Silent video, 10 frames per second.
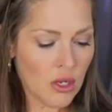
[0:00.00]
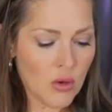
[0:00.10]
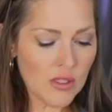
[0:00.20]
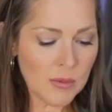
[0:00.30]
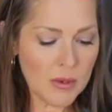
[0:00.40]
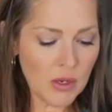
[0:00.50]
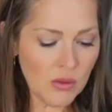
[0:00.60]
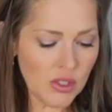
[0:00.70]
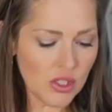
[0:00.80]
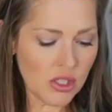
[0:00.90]
You are
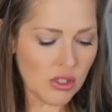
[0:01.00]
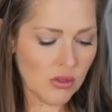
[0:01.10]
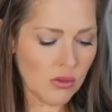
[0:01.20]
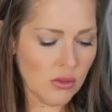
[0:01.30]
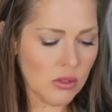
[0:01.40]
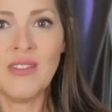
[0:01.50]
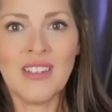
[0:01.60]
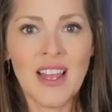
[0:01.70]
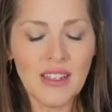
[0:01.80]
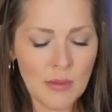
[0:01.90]
supposed to
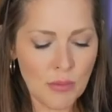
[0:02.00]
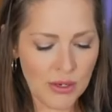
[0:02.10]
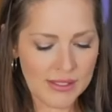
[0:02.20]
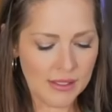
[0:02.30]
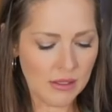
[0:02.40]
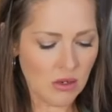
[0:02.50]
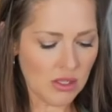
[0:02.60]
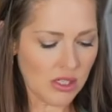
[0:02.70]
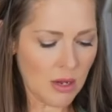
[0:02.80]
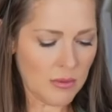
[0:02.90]
lightly press it
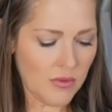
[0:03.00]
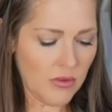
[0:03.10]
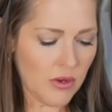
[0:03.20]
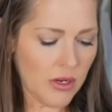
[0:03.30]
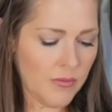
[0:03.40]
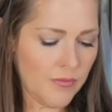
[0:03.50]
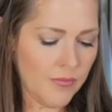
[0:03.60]
on top of it, right?